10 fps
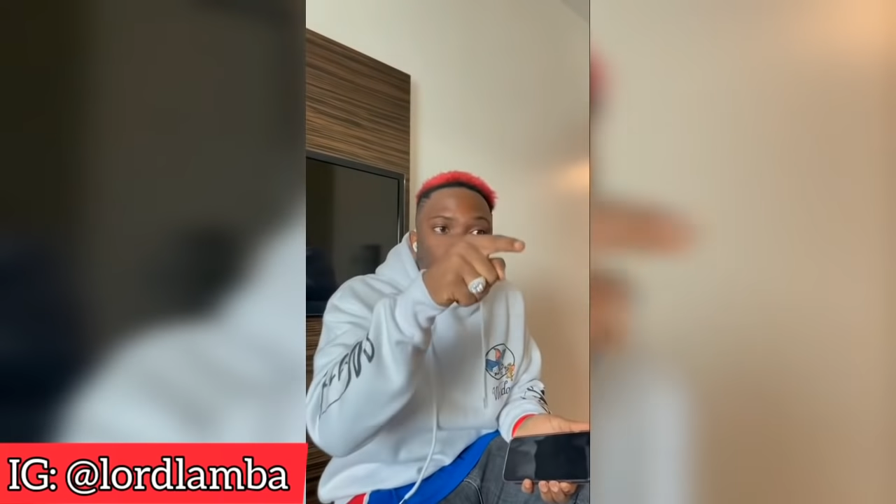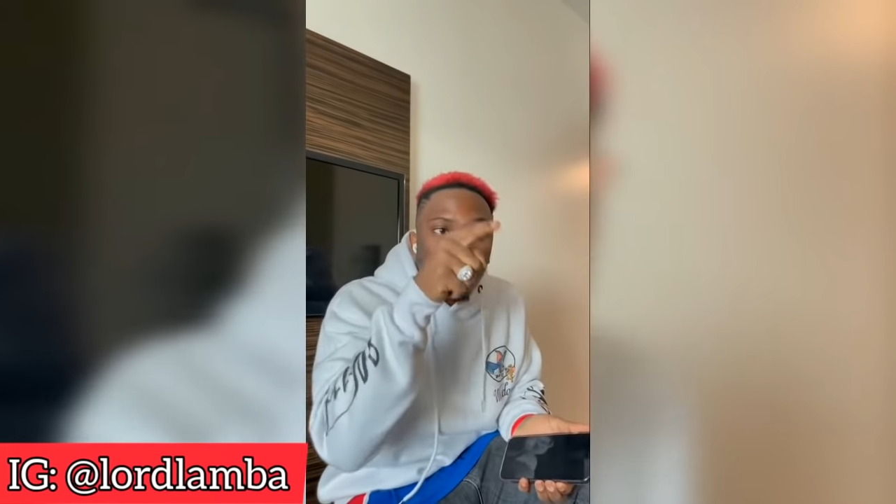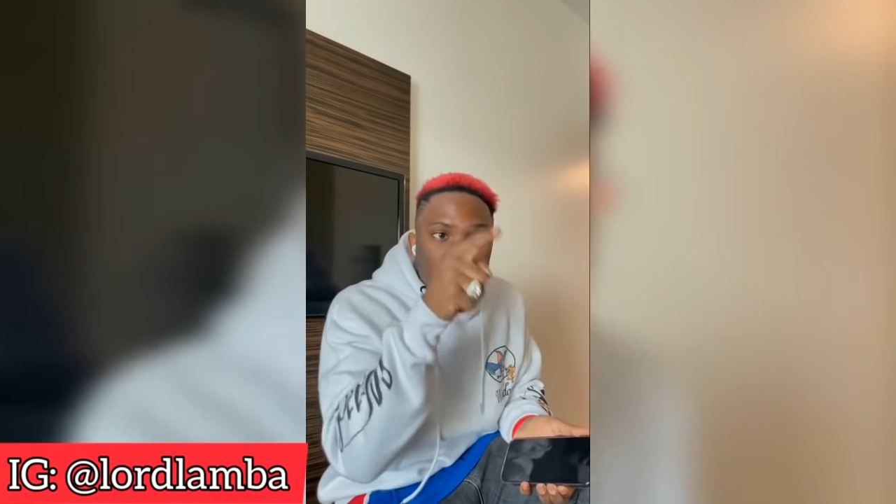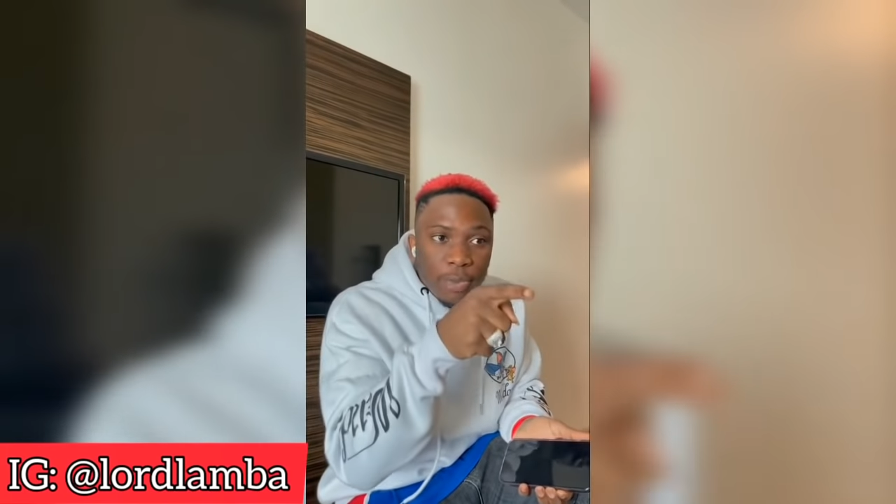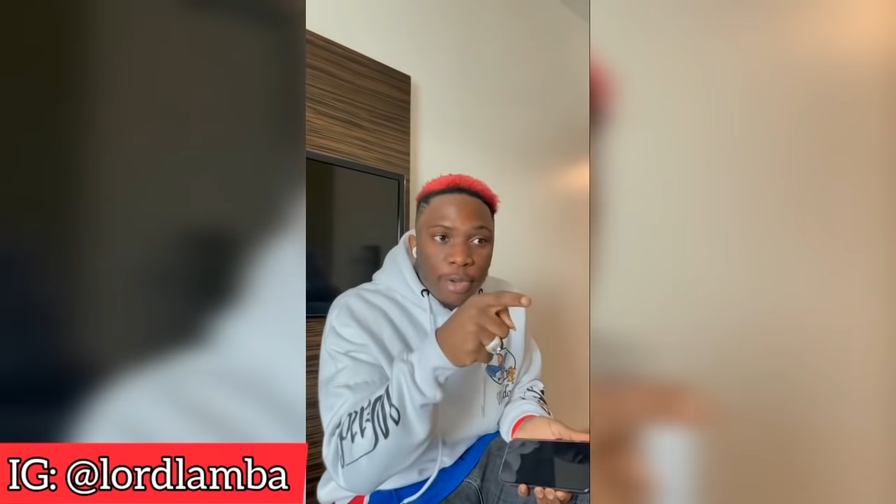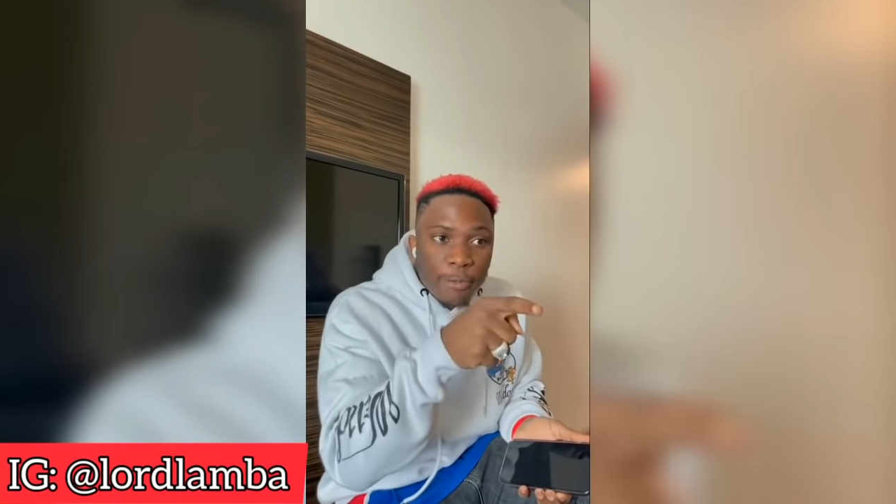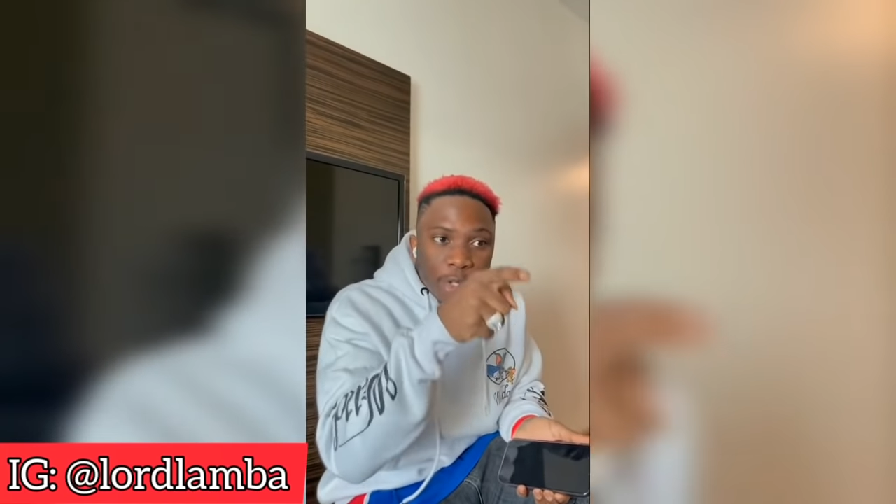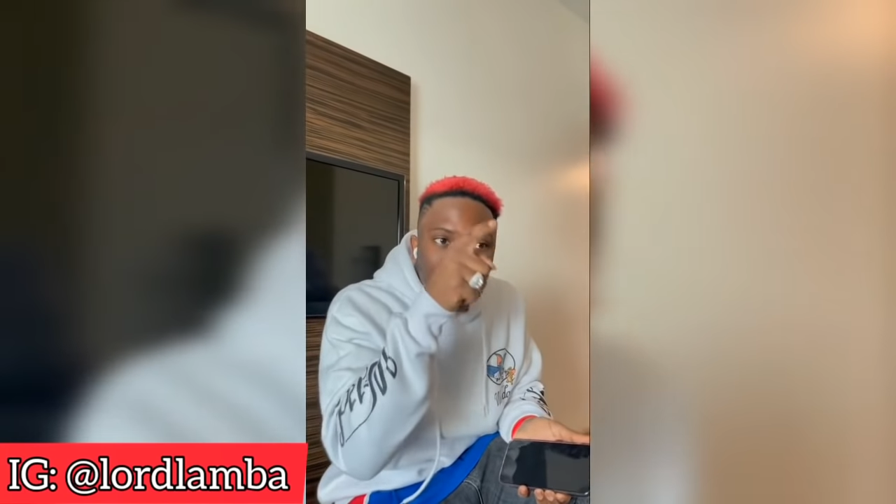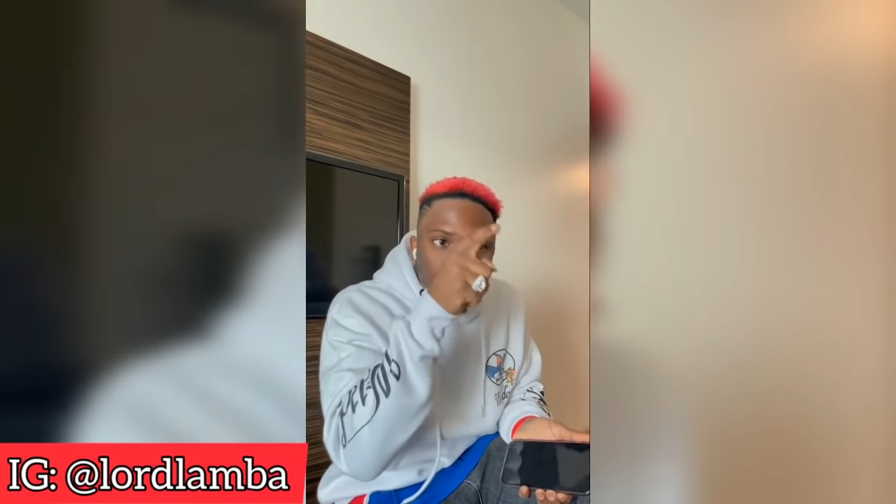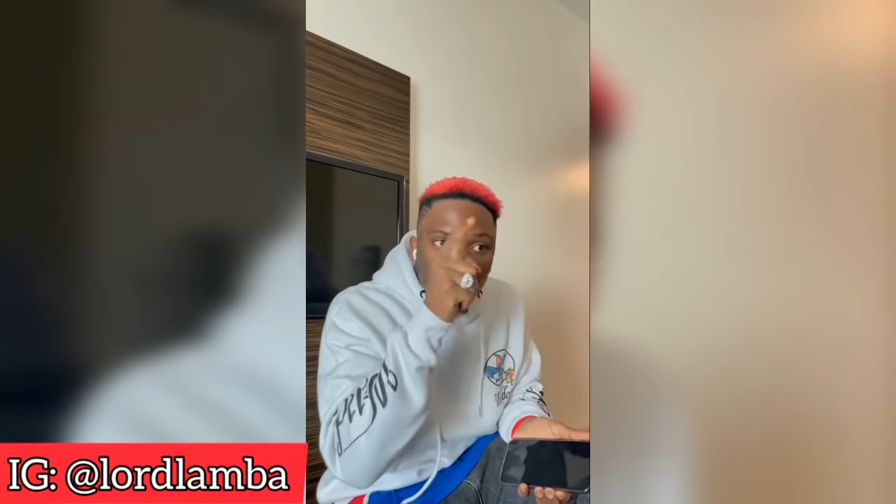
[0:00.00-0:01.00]
punishment for
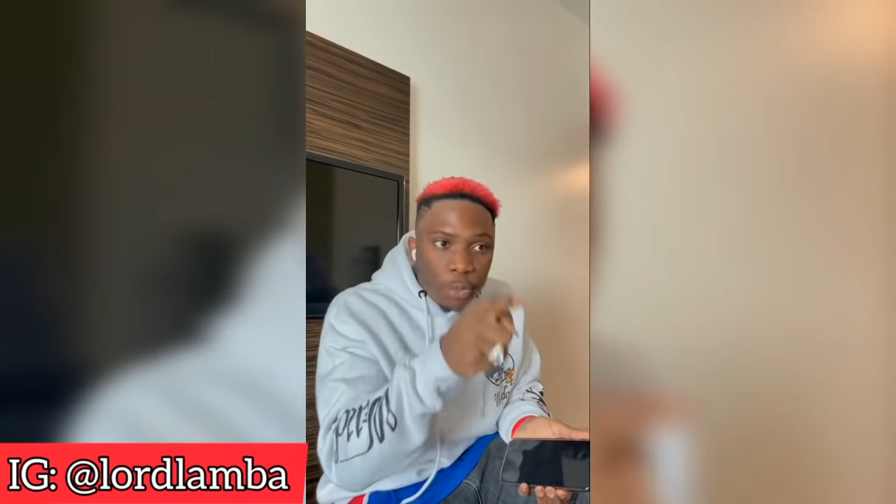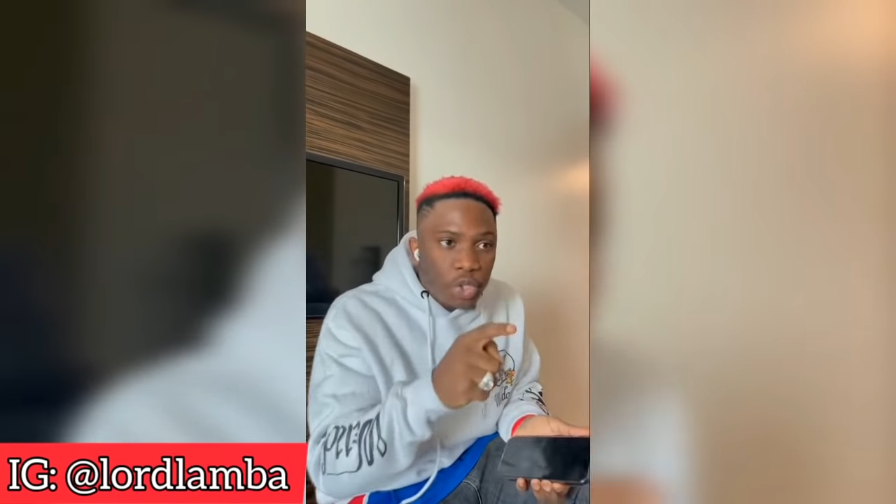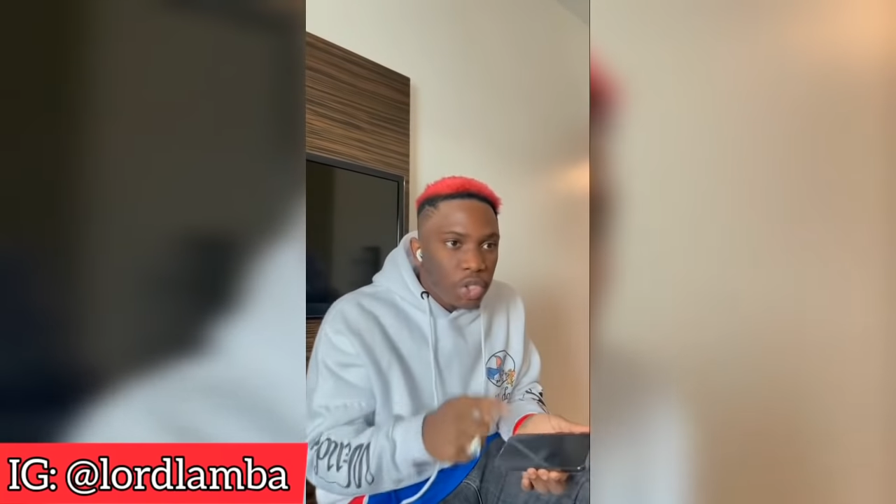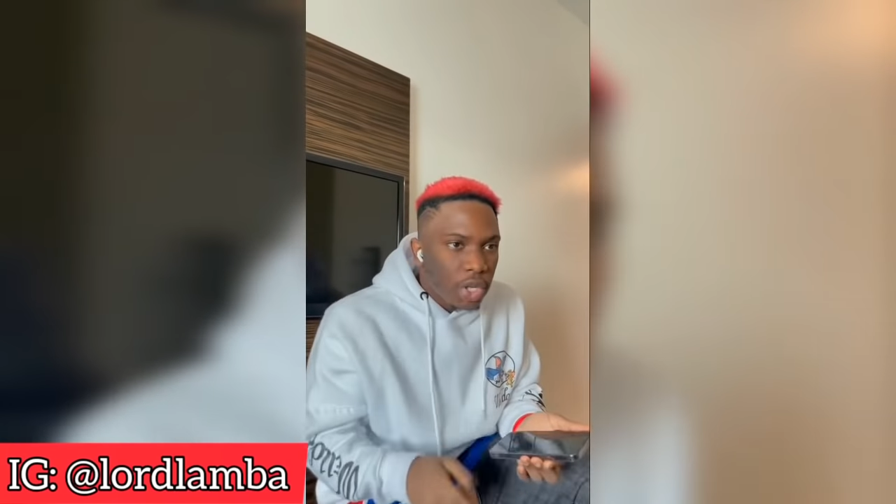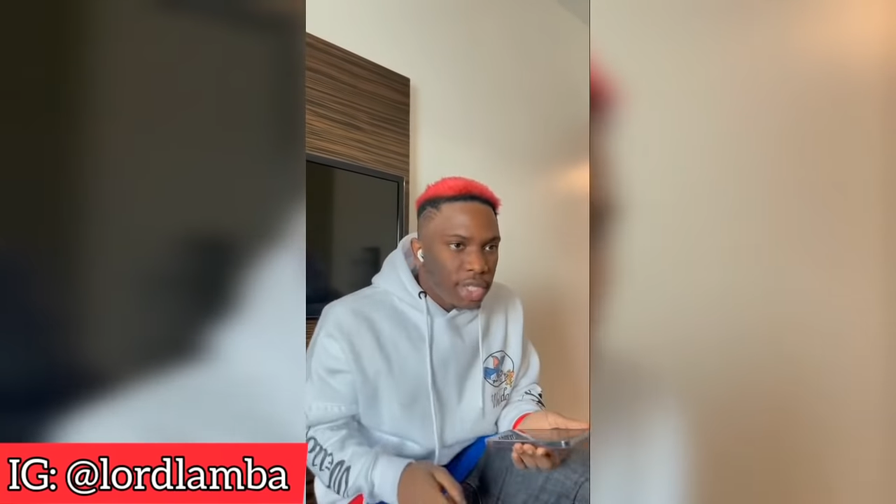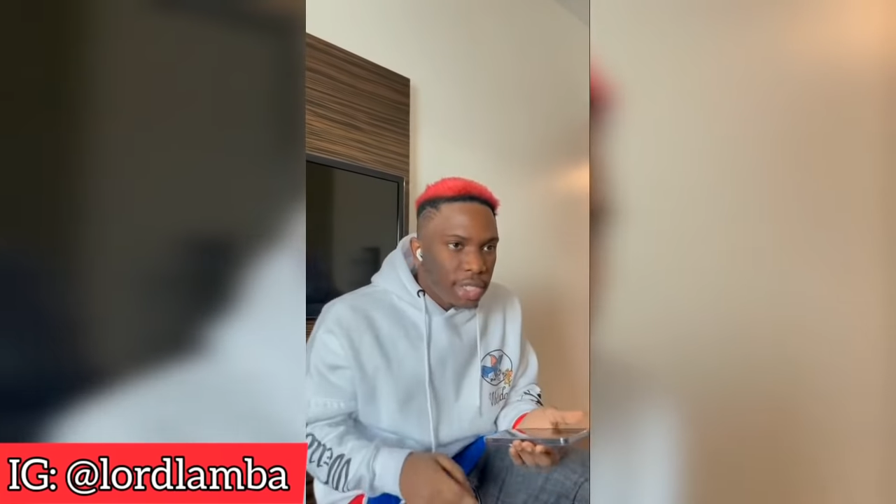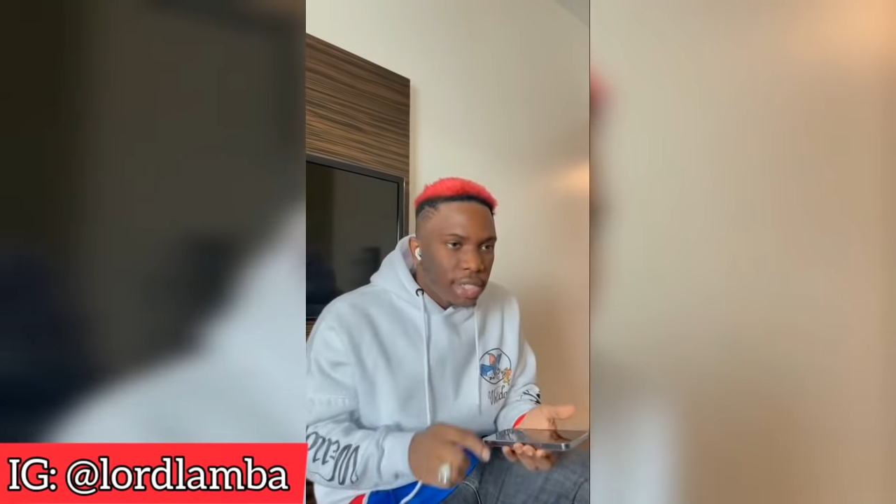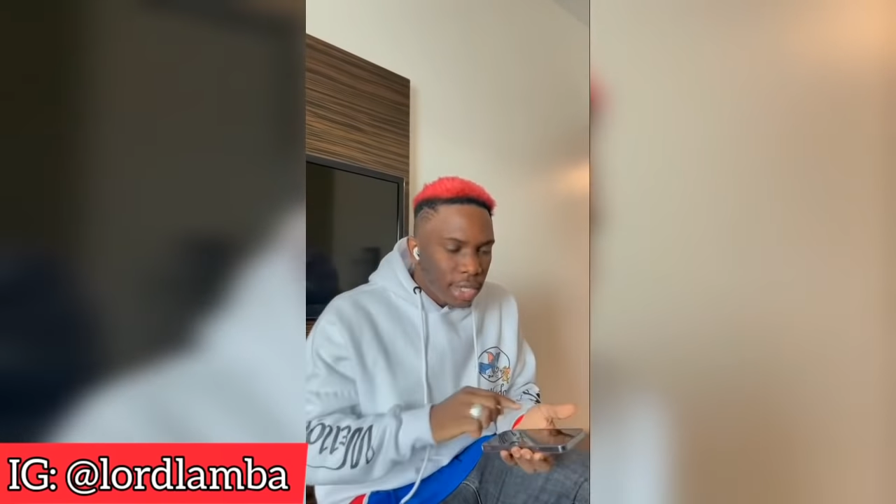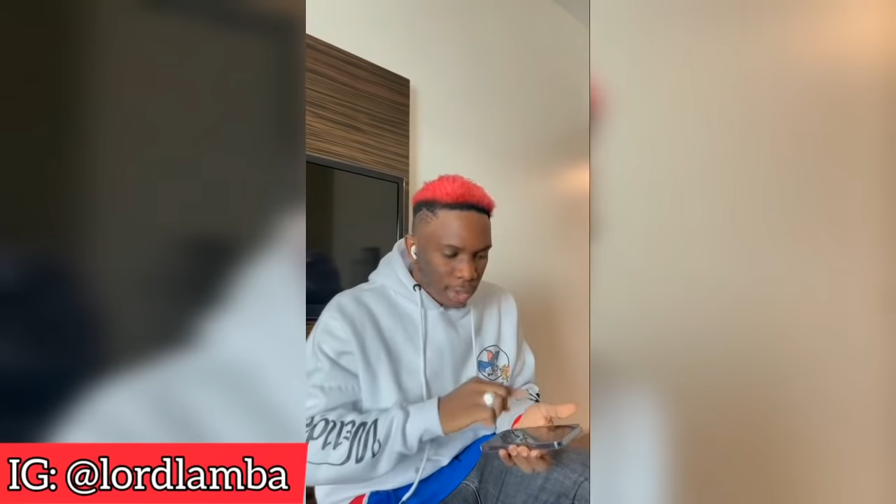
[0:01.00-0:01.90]
that rubbish you just did.